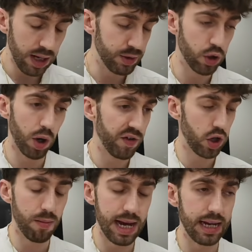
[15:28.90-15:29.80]
I'm just going off
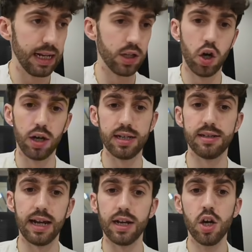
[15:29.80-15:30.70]
the top of my head, like the hook
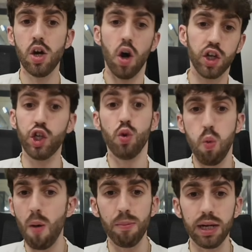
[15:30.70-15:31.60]
is like, you
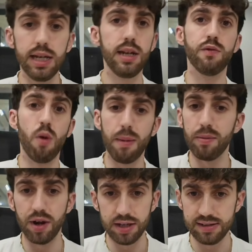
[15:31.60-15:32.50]
won't believe what
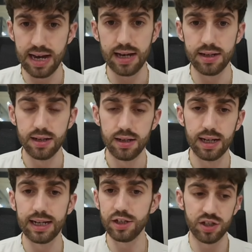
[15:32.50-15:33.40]
my brother said.
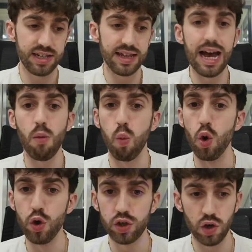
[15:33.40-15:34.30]
Like, let's just say that
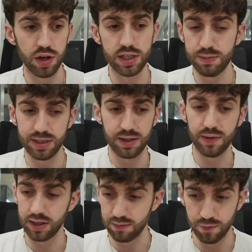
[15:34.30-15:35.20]
works on a
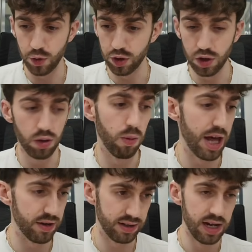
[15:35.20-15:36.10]
specific vertical,
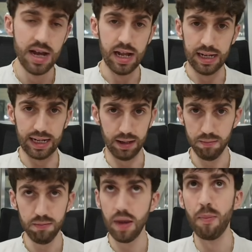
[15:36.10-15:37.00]
whether it's like
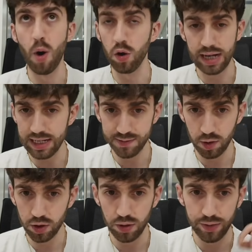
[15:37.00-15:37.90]
a podcast
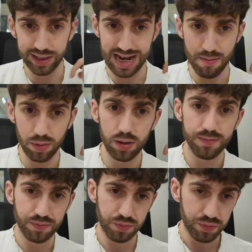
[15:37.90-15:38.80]
vertical, for
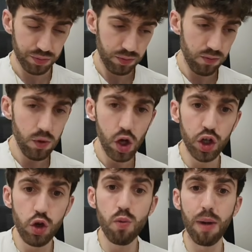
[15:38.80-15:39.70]
example.
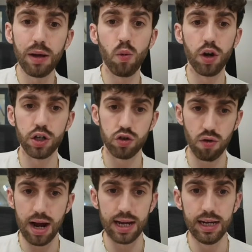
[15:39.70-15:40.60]
You might want to
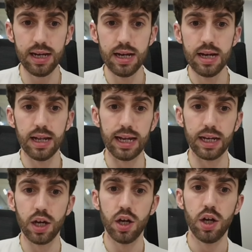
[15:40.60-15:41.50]
try,
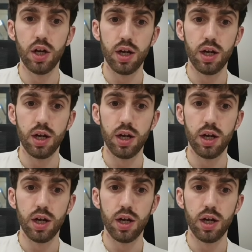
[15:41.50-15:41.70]
like,